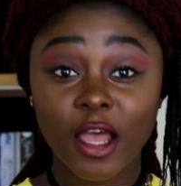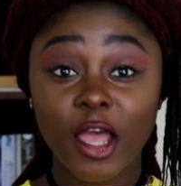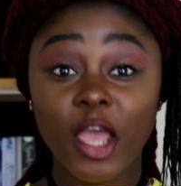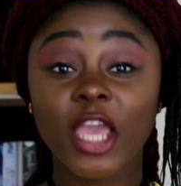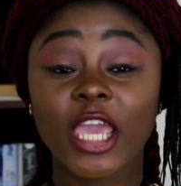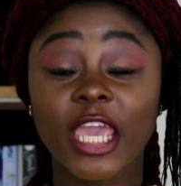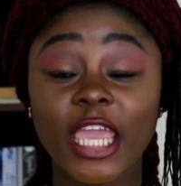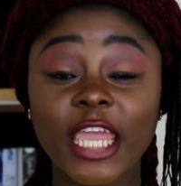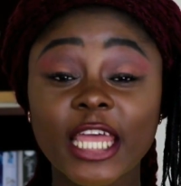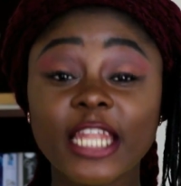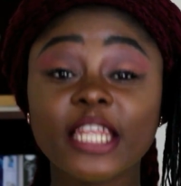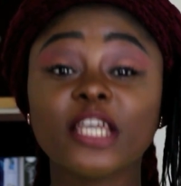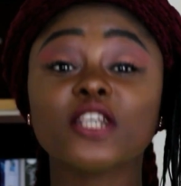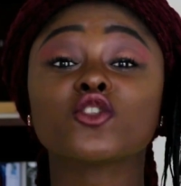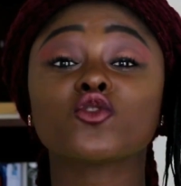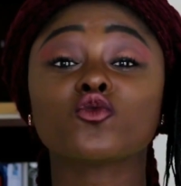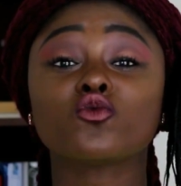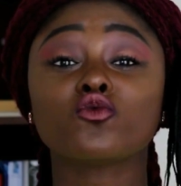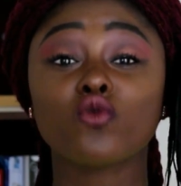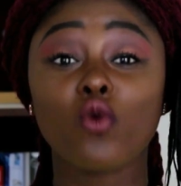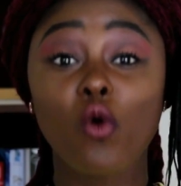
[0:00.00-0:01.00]
It
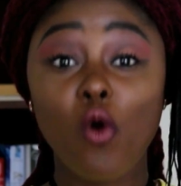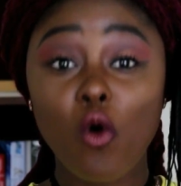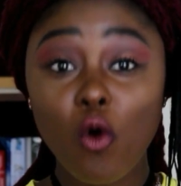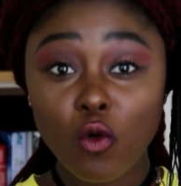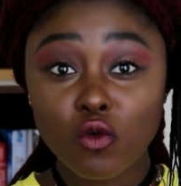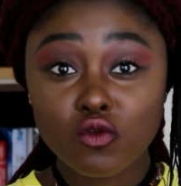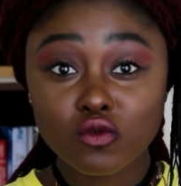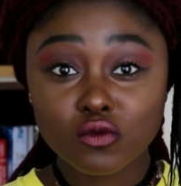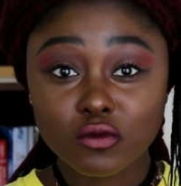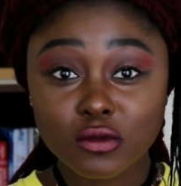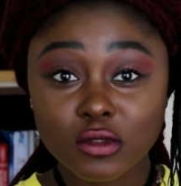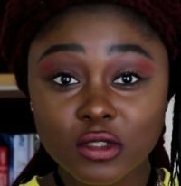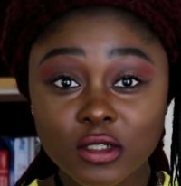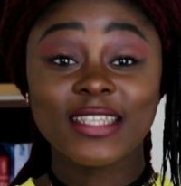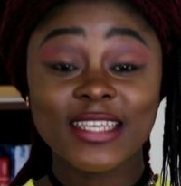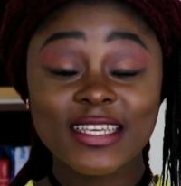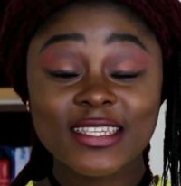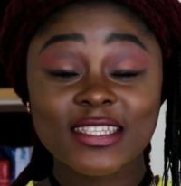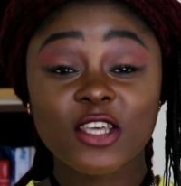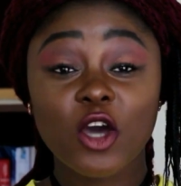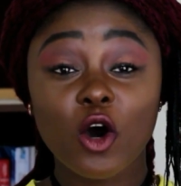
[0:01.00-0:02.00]
is rude.
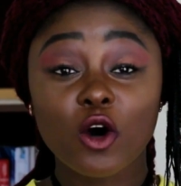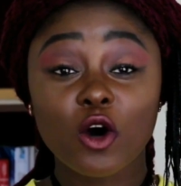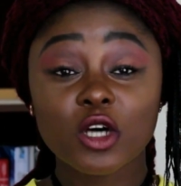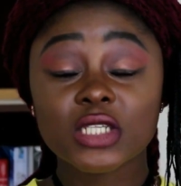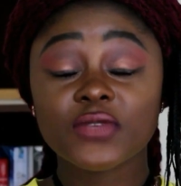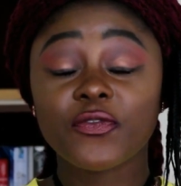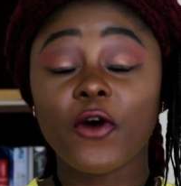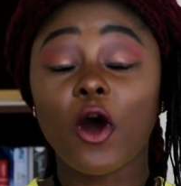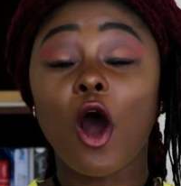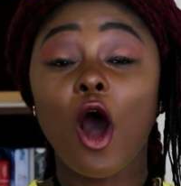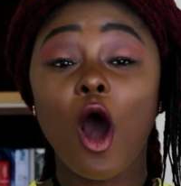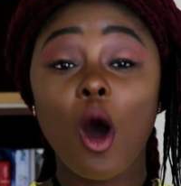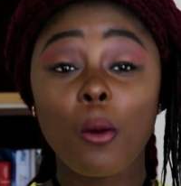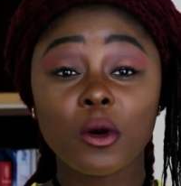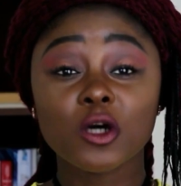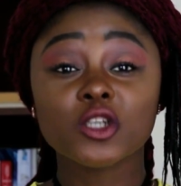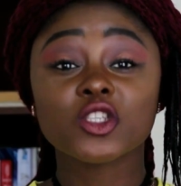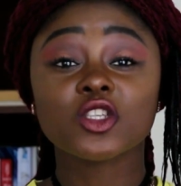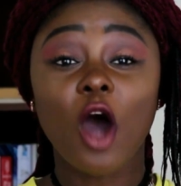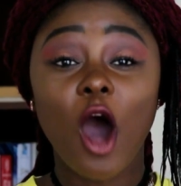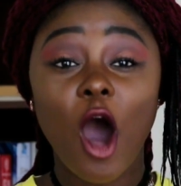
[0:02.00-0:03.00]
This goes for
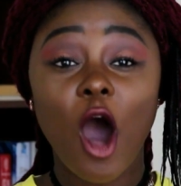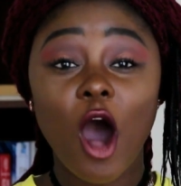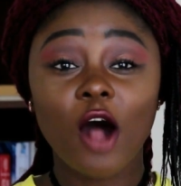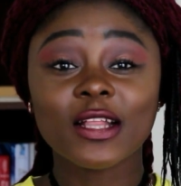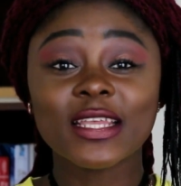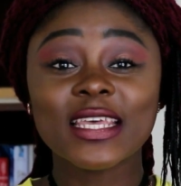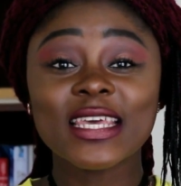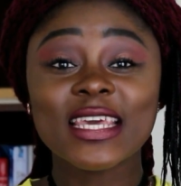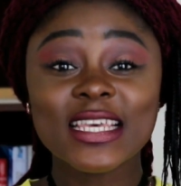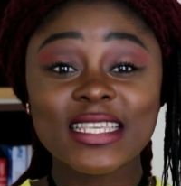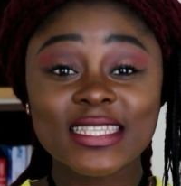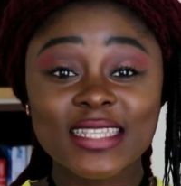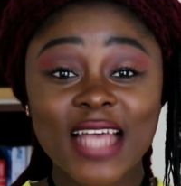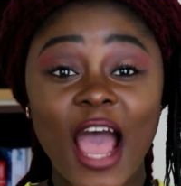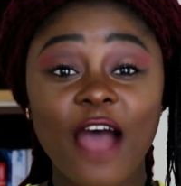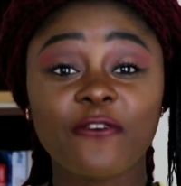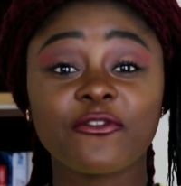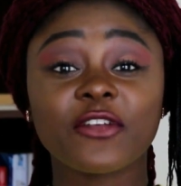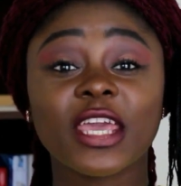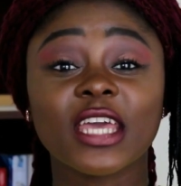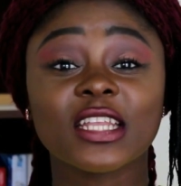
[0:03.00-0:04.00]
almost all East
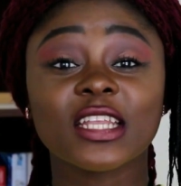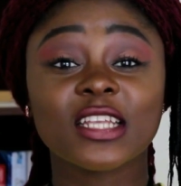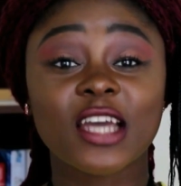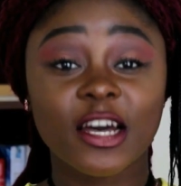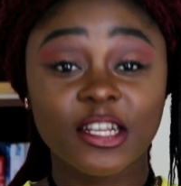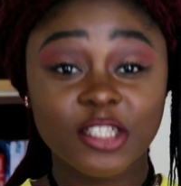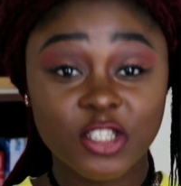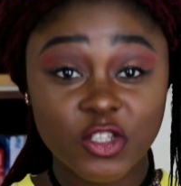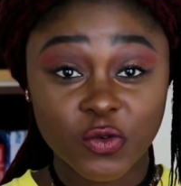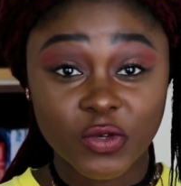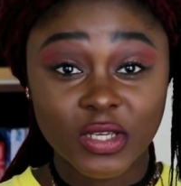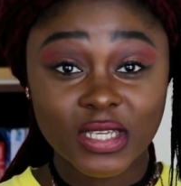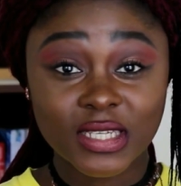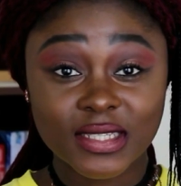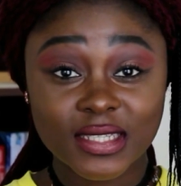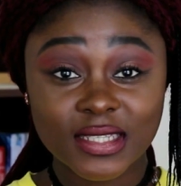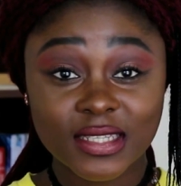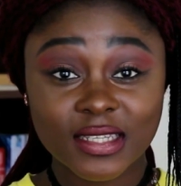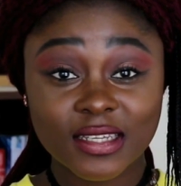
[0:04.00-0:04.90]
African countries.